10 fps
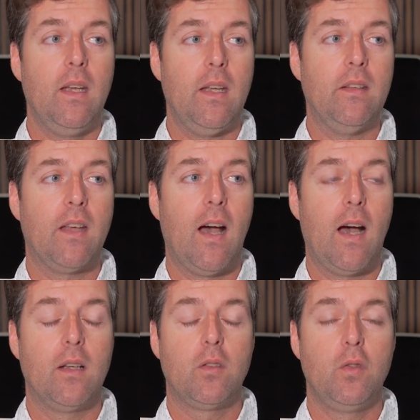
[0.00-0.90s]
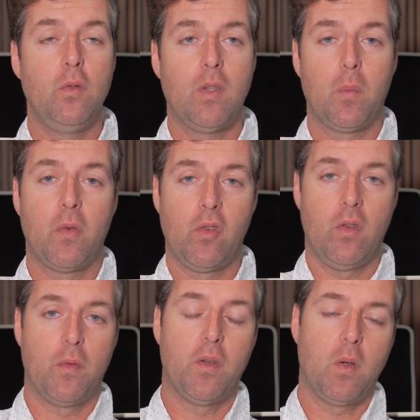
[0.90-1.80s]
He's got two subwoofers
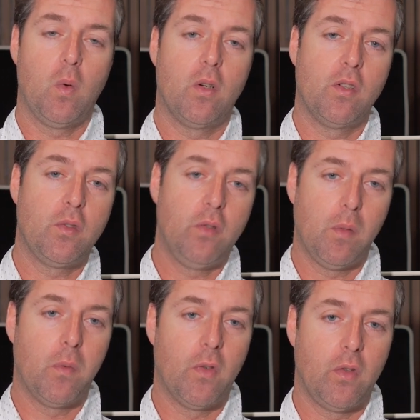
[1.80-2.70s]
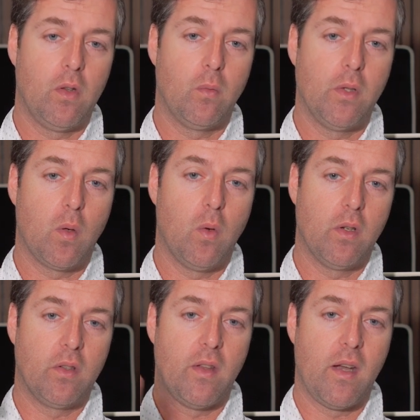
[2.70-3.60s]
in the front corners, two subwoofers in the rear
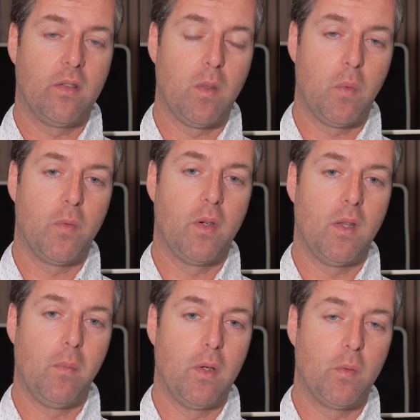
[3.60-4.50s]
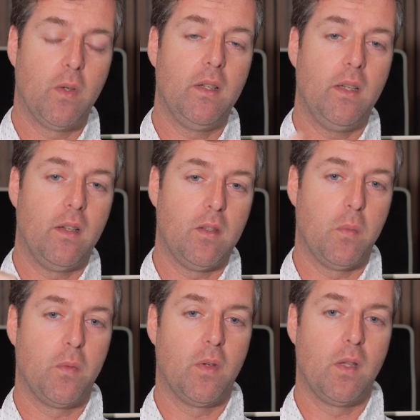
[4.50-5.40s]
corners, and then a subwoofer in the middle front and a
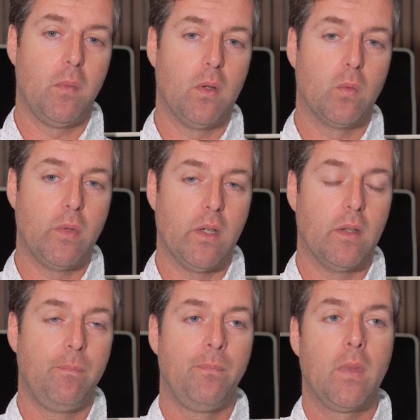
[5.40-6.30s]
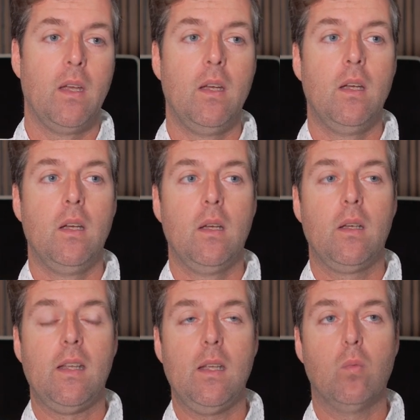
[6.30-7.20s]
subwoofer in the middle rear
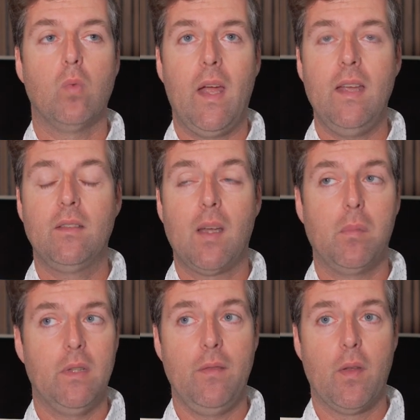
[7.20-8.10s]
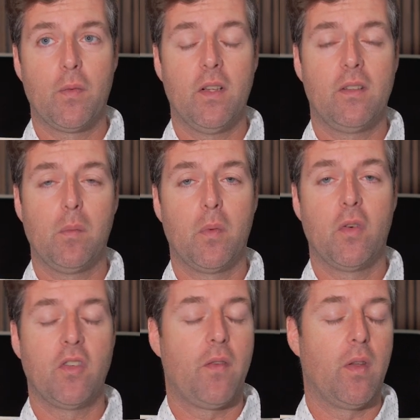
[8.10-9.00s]
he raised, I believe, the front
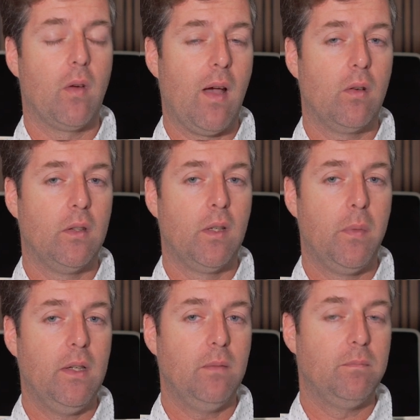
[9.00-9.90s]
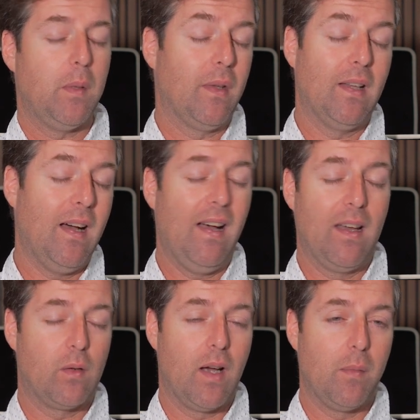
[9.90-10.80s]
subwoofers off the ground a little bit, maybe a lot.
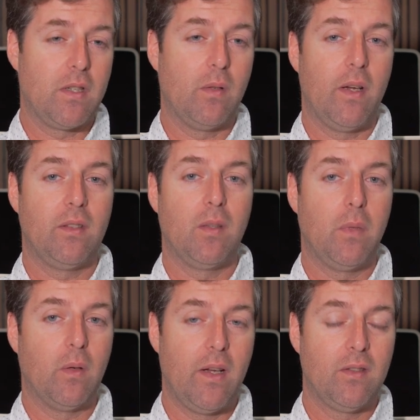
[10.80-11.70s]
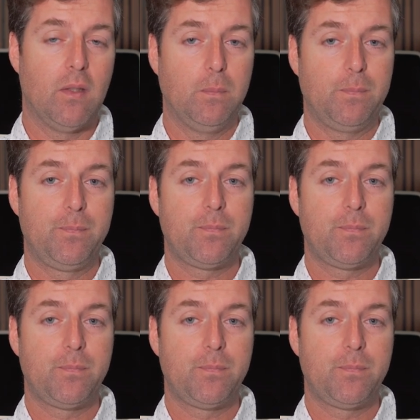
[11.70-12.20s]
I don't know how much he raised them, but he raised them.